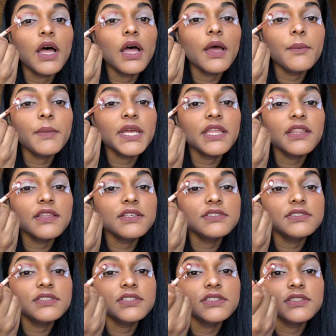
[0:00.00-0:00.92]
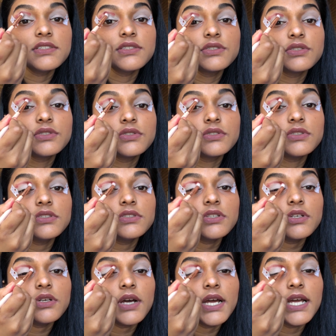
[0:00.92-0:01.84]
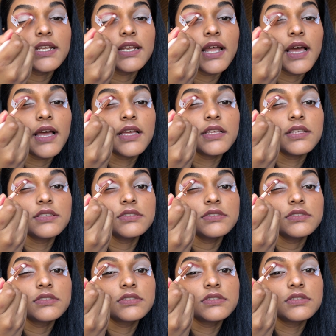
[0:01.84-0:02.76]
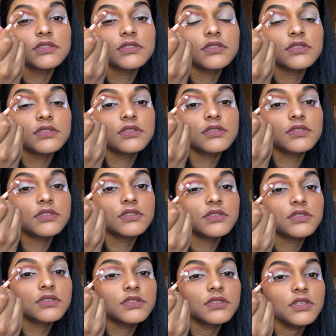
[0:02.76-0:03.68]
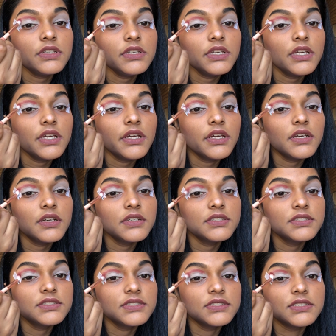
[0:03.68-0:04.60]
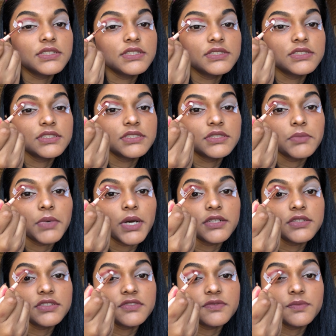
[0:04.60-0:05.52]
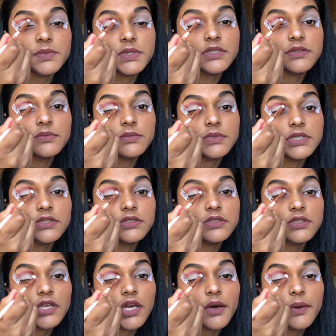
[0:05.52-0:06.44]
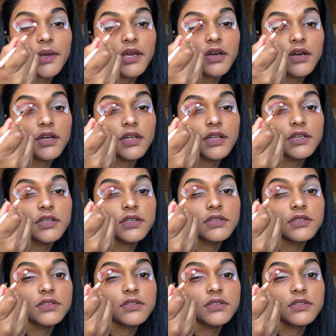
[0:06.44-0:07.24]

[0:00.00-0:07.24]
I mean, this is quite nice. Yeah, it's a decent amount of pigment going on.